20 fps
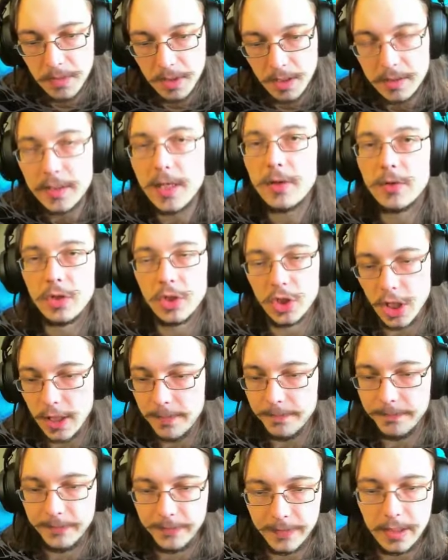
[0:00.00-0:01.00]
Sounds
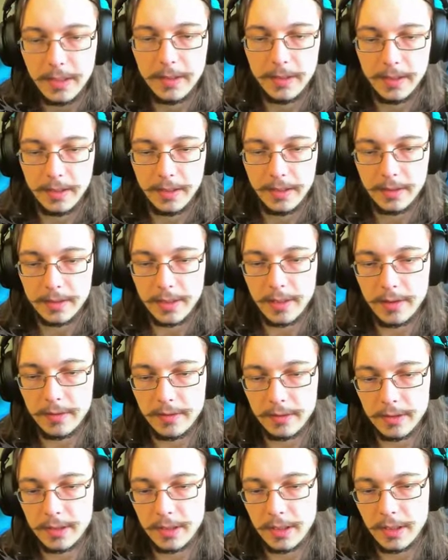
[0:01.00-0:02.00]
legit.
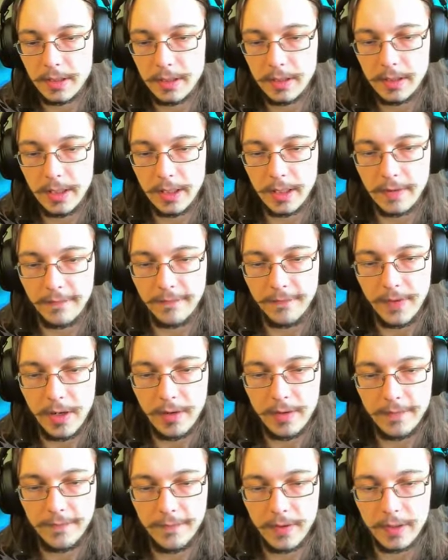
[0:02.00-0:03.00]
Sounds like a
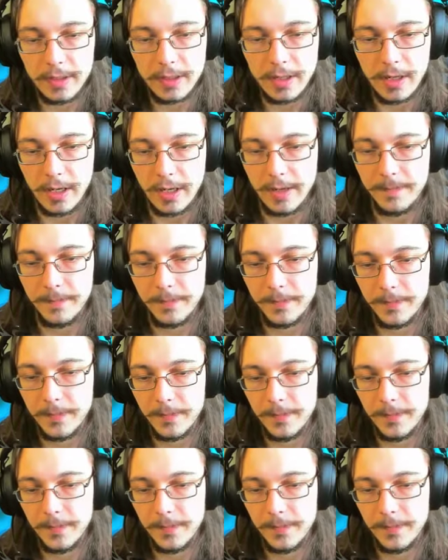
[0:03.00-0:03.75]
very fun time.